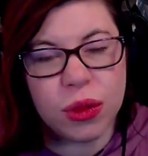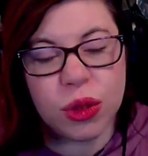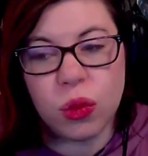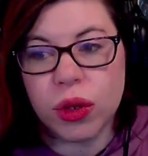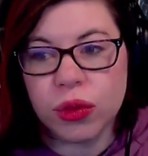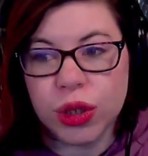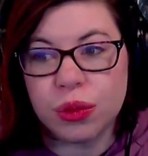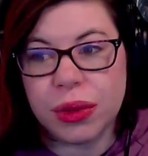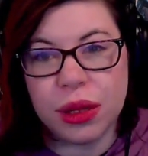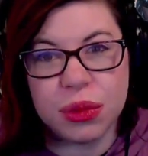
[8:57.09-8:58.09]
with the one
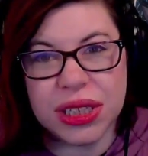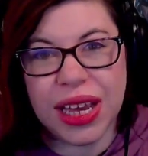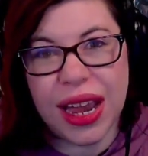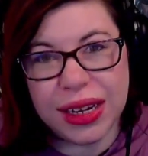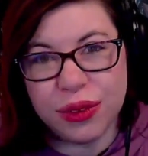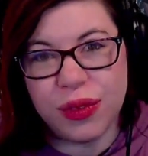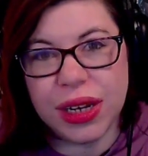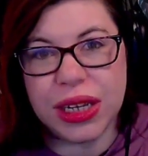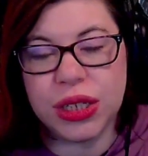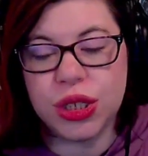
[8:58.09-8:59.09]
rune being able to kind of
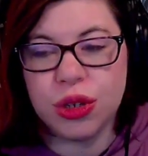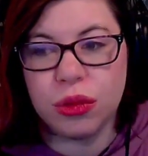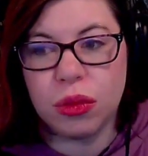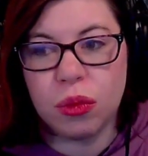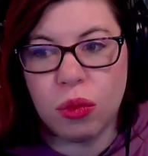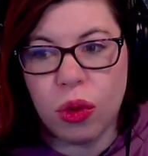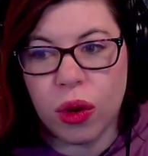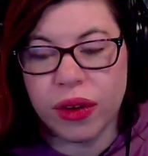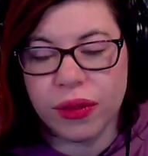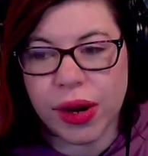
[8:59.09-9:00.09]
fit into
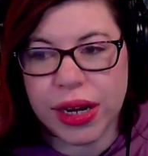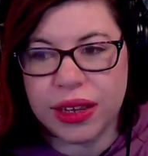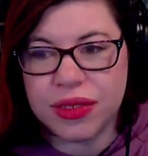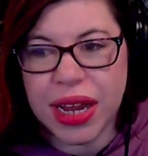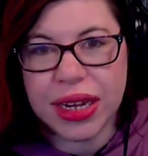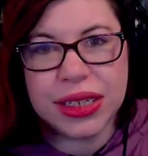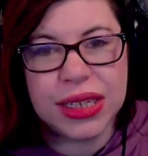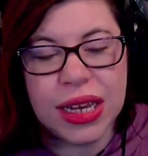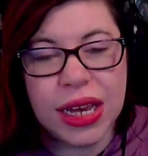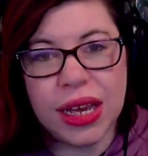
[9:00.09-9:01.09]
more variety of decks